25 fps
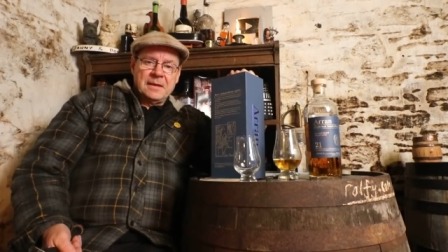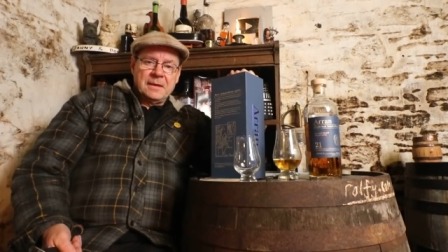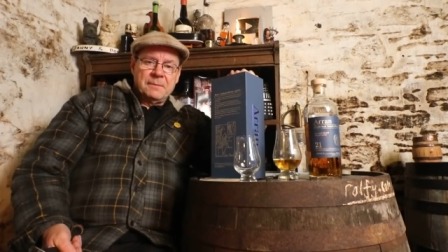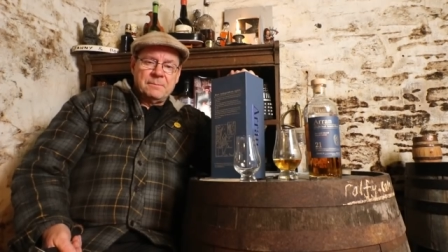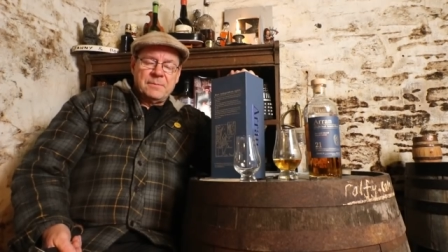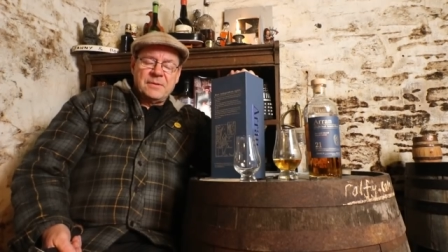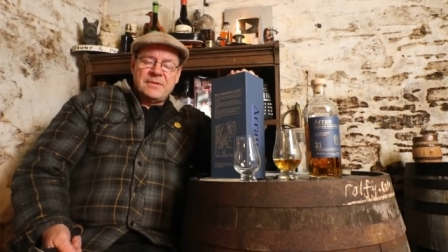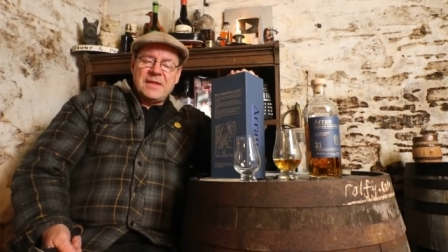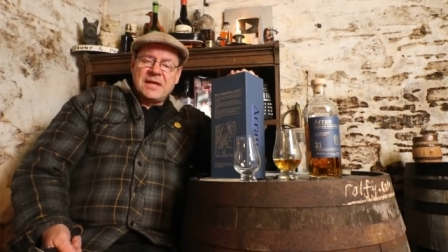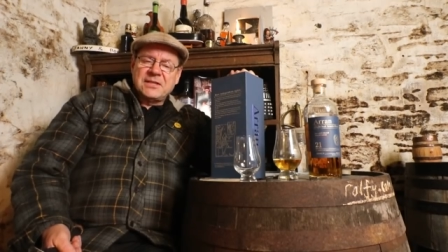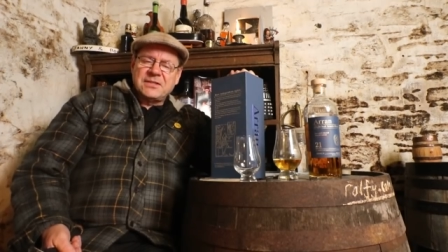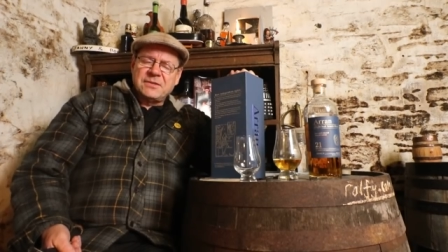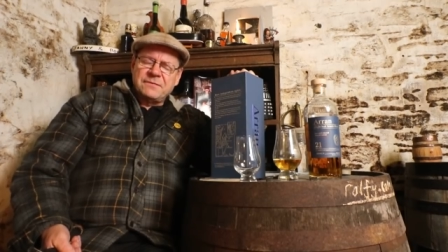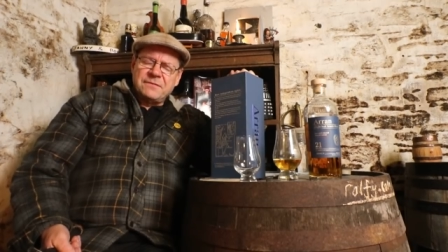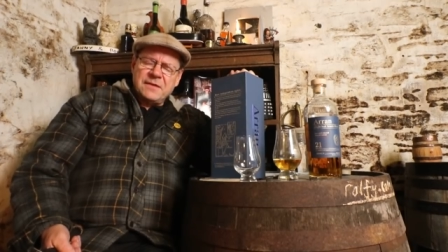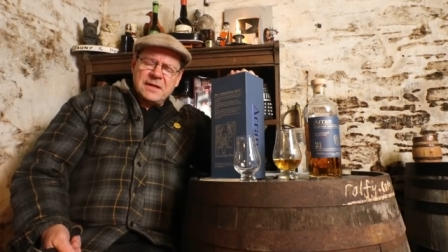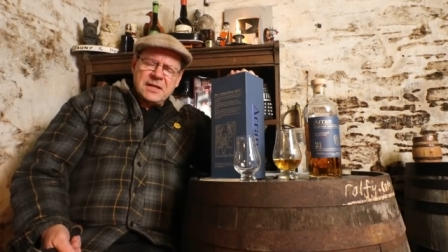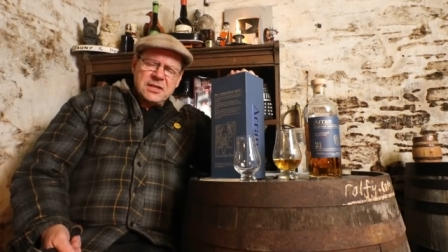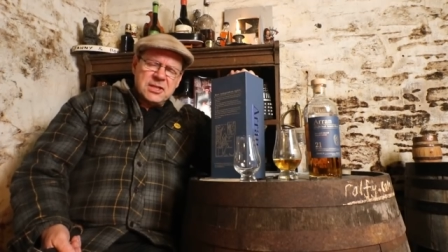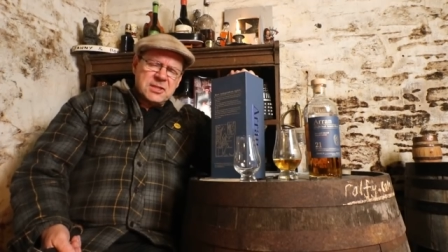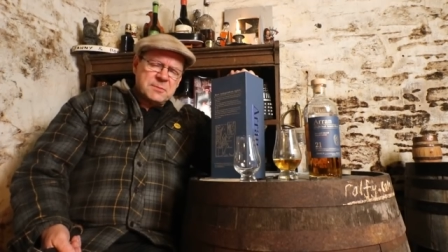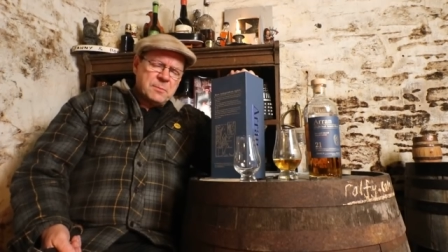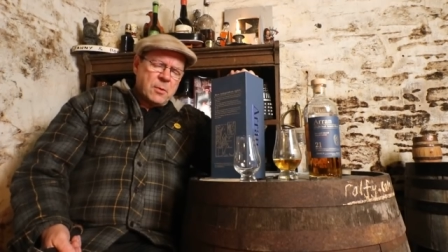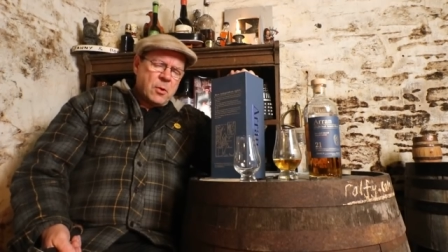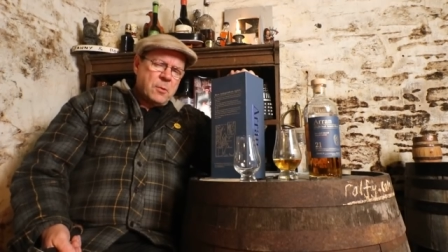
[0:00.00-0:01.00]
But that's a
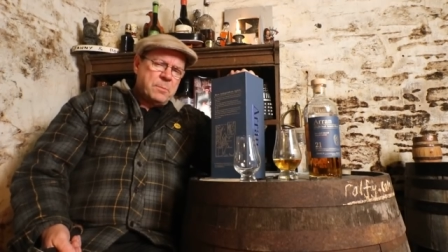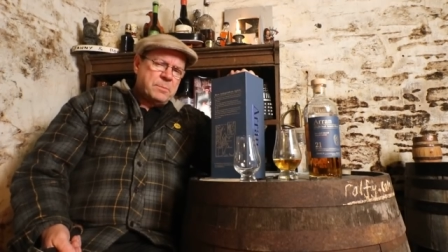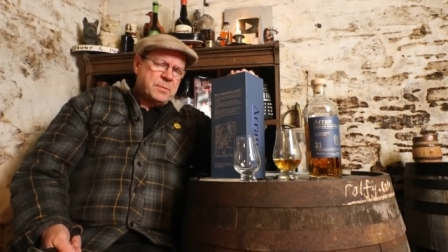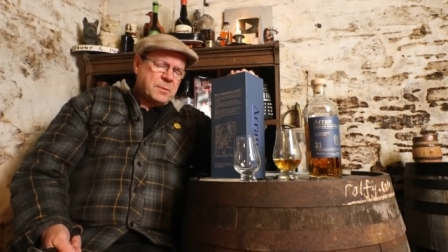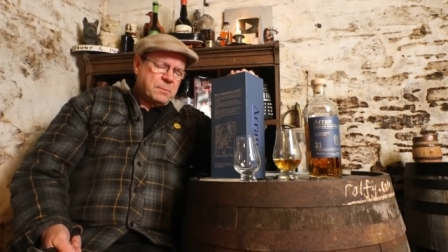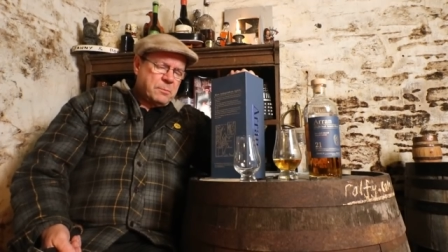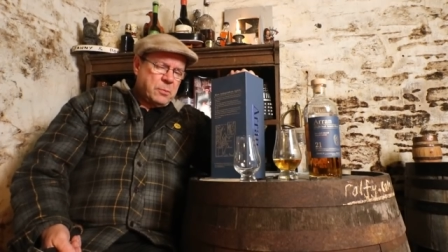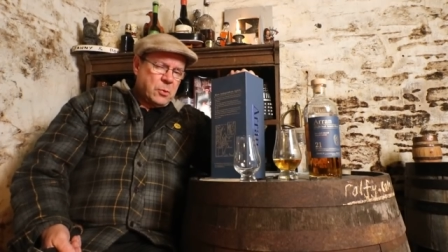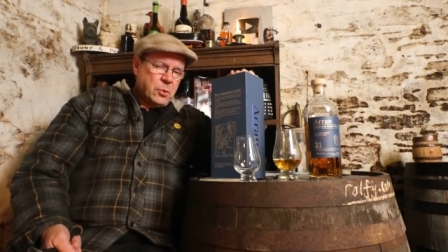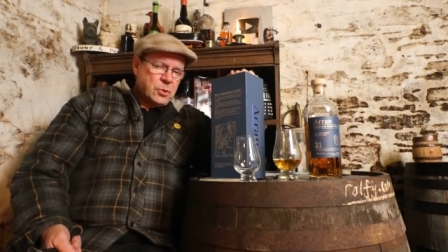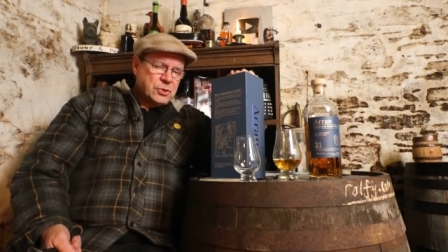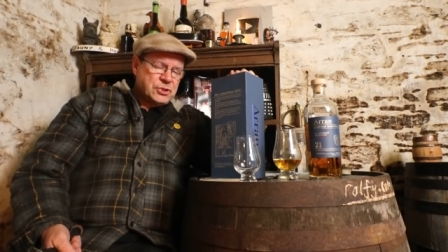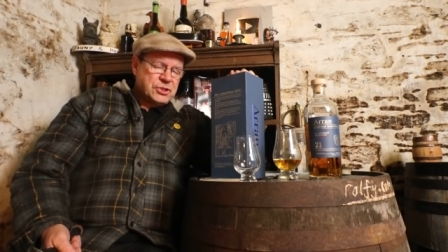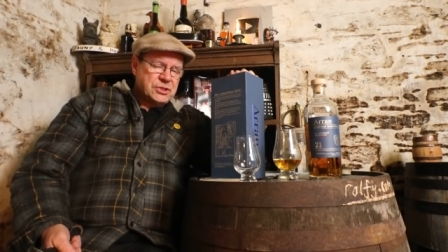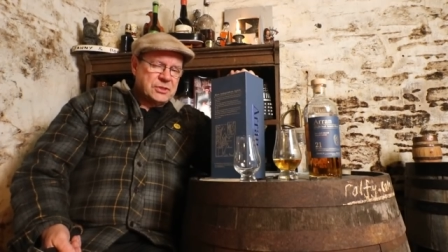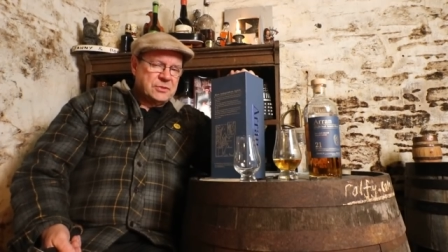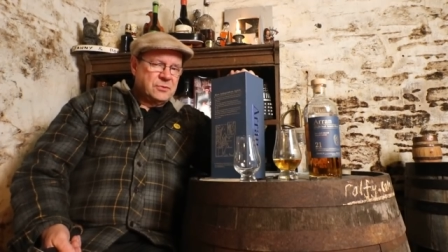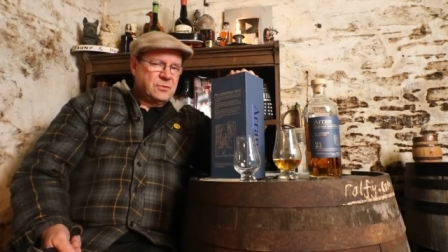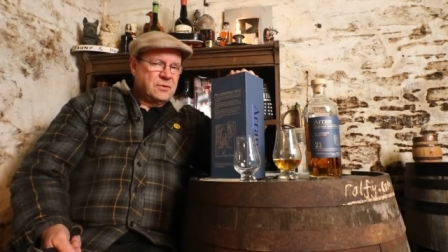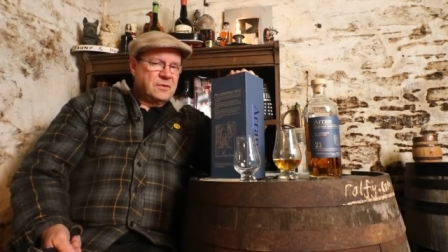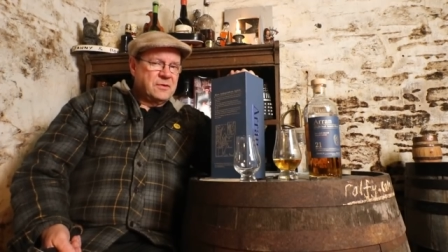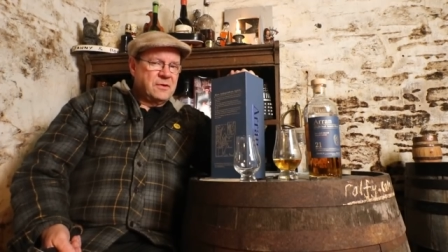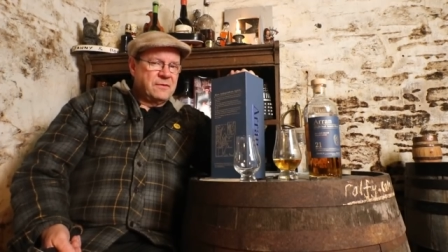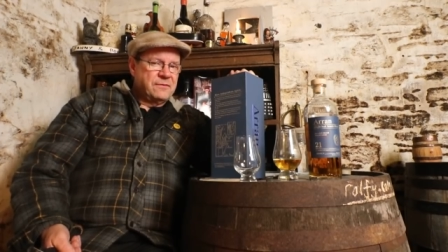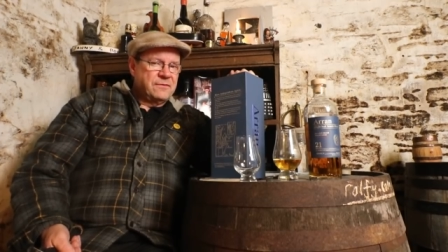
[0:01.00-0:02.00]
very small proportion
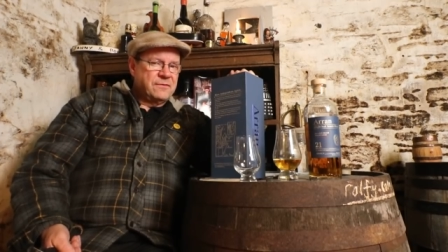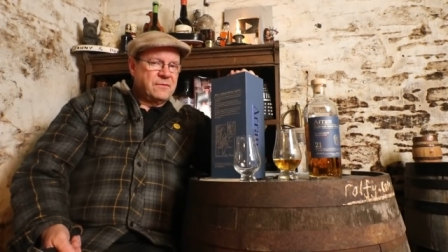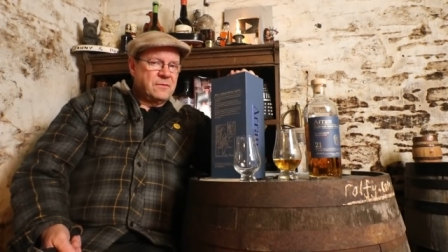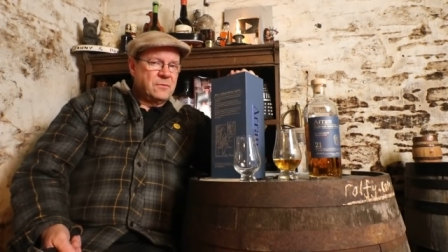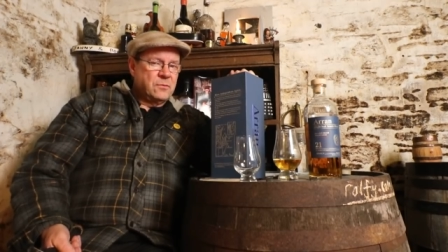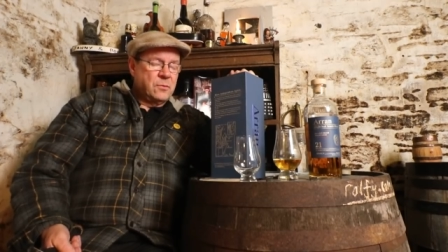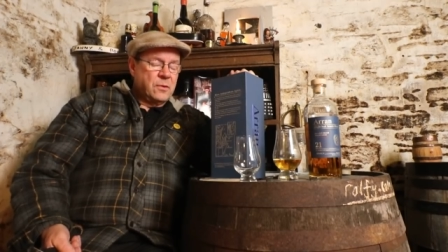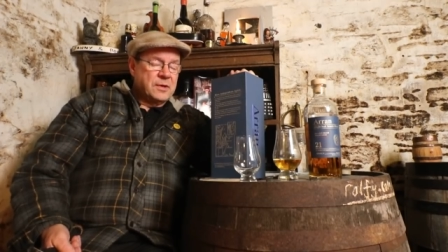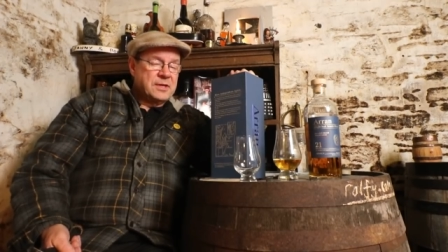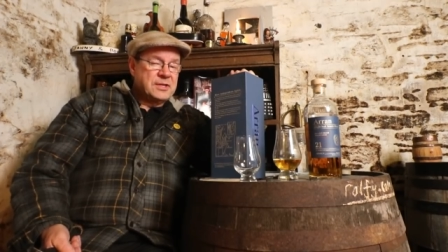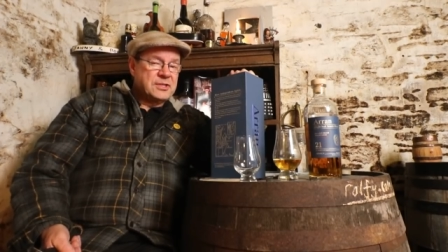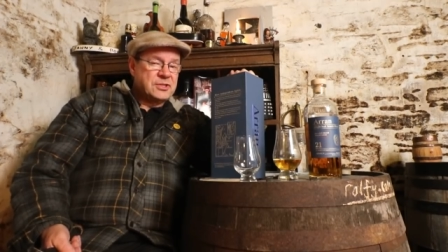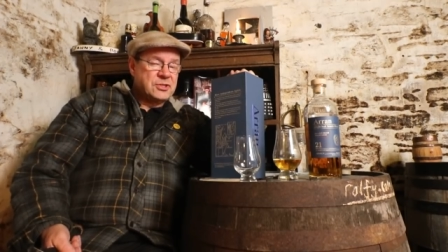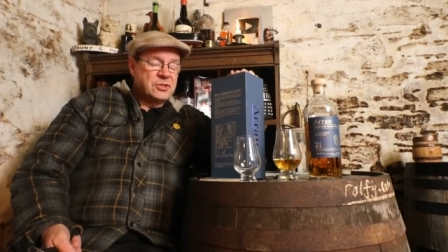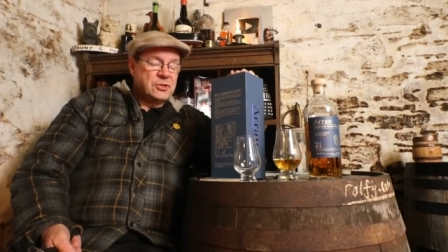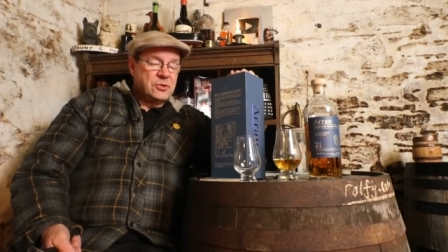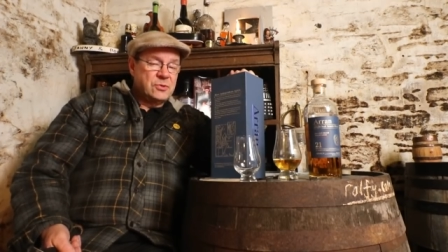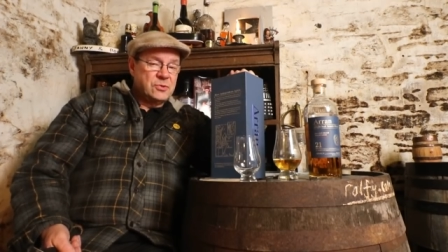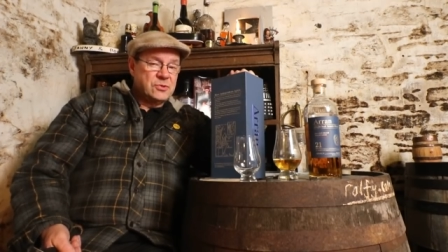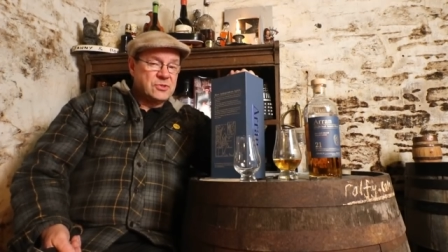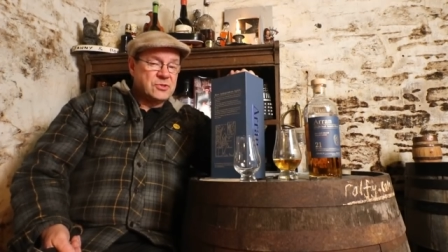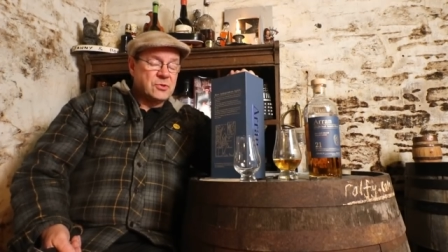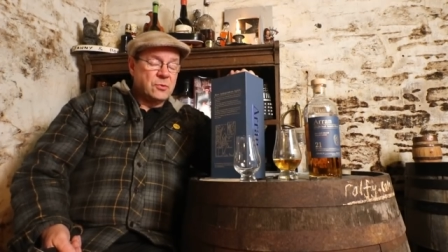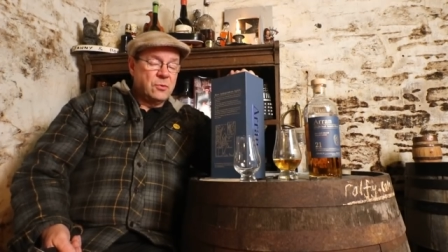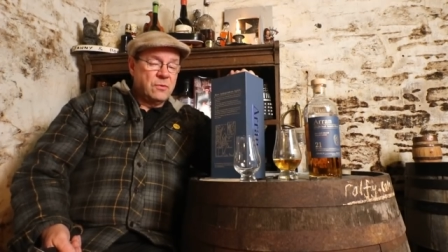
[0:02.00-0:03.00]
of what is
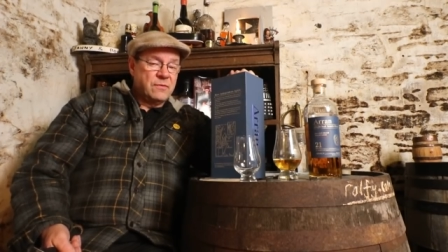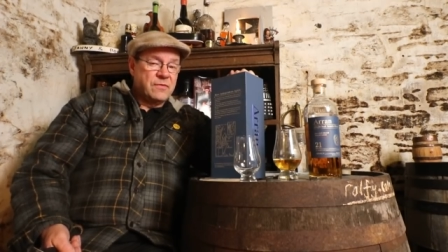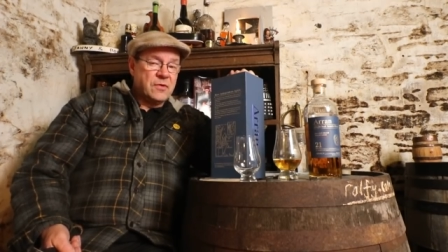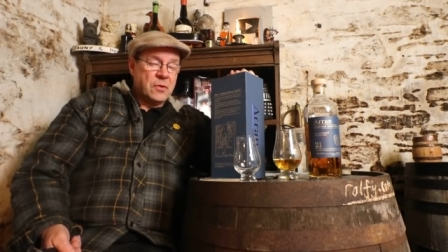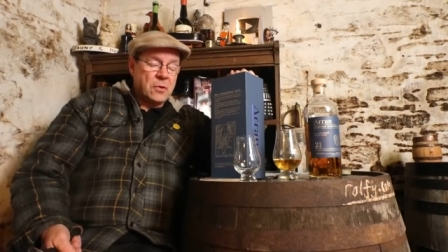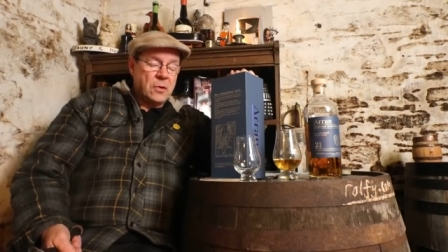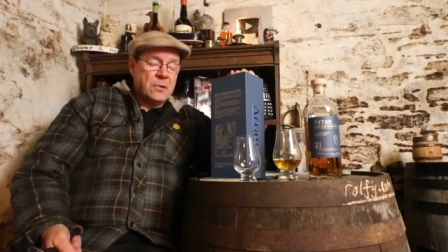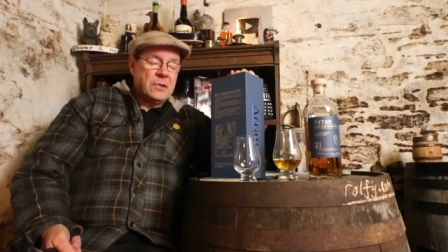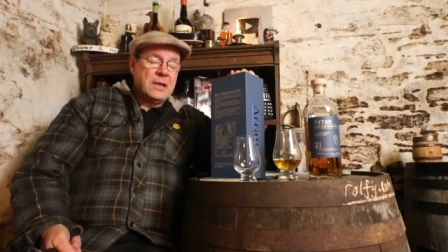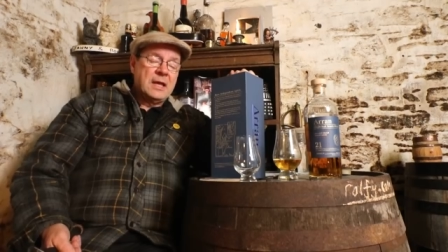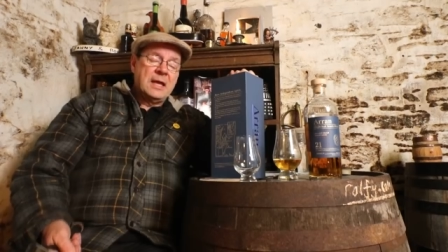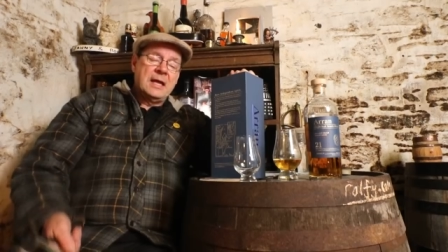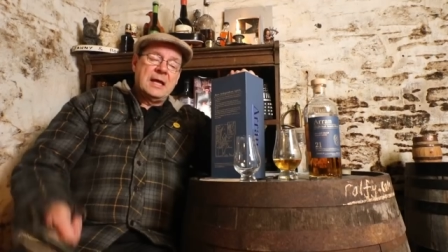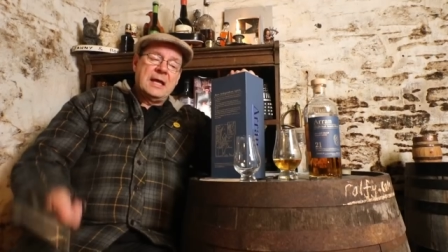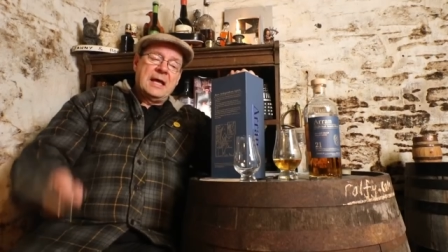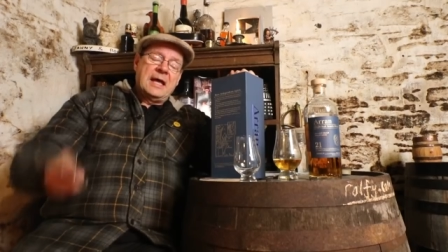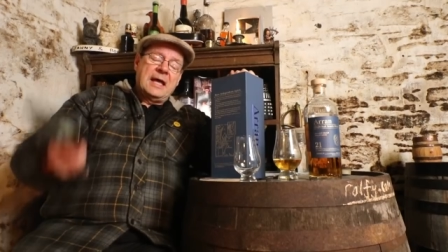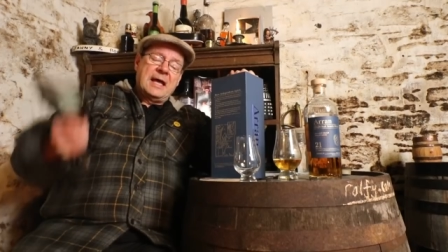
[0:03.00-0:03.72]
used overall.